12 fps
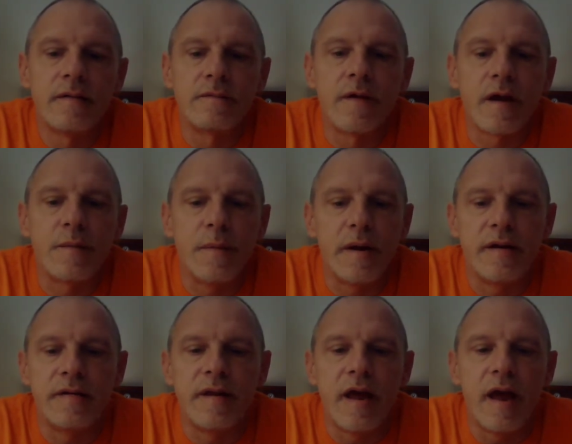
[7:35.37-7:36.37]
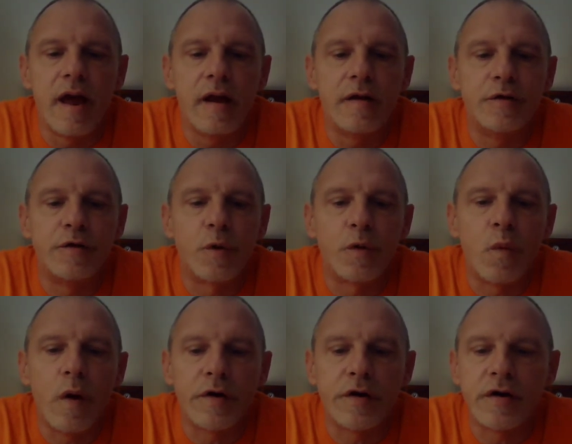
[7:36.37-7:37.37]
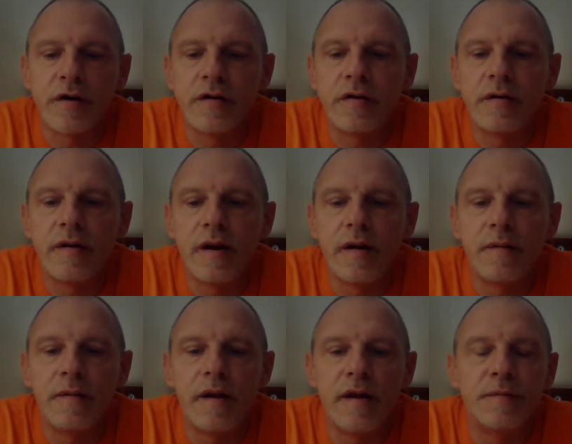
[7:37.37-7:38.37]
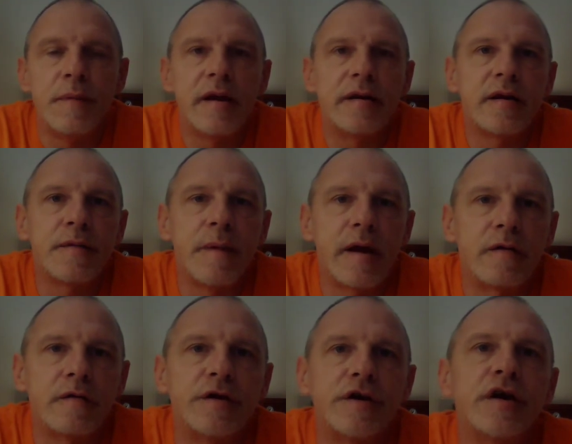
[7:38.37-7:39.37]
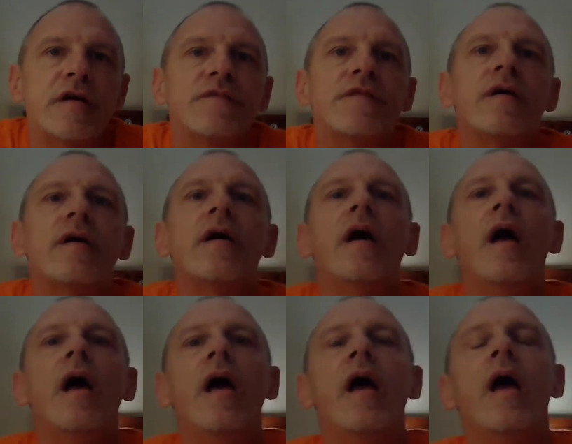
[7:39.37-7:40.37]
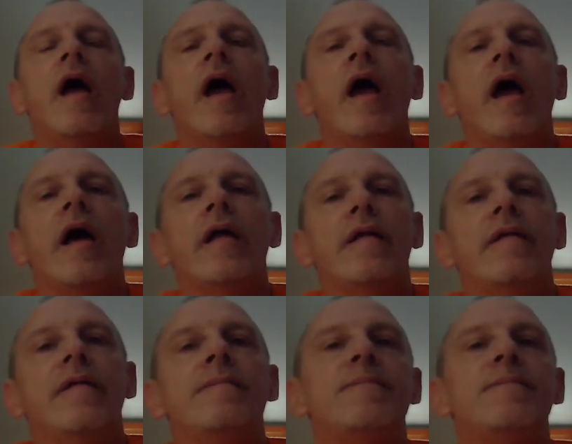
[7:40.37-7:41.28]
recommended that George Washington is made commander-in-chief, and